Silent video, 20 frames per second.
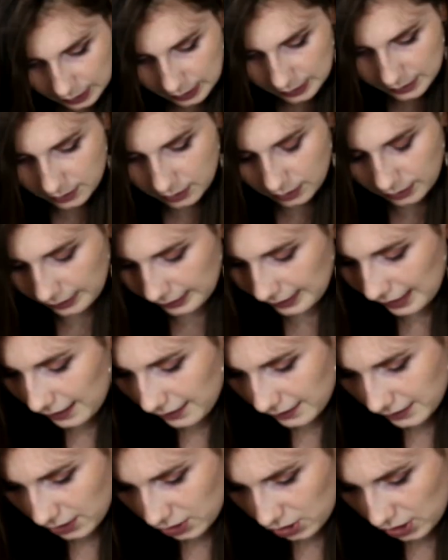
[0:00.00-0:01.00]
It's got like
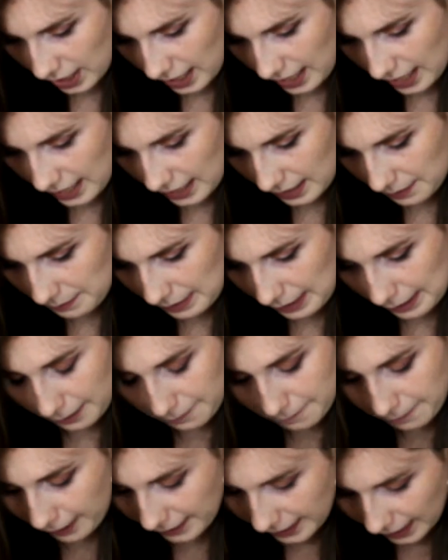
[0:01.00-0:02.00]
character check, make a
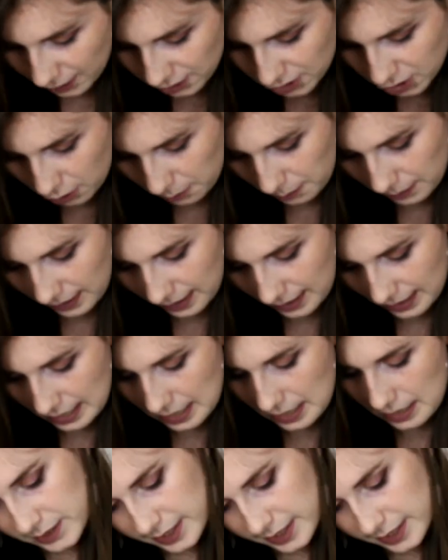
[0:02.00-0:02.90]
financial plan.